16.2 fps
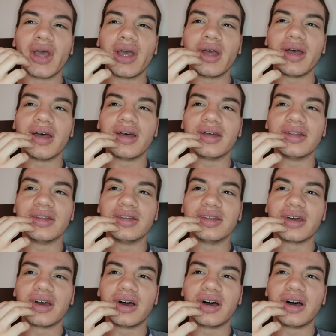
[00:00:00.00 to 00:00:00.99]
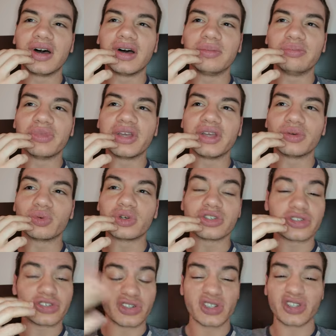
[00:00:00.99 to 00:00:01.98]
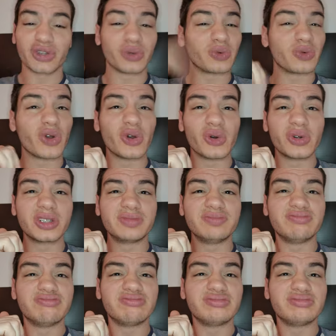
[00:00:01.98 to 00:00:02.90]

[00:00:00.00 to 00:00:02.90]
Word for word: and um, it was just the road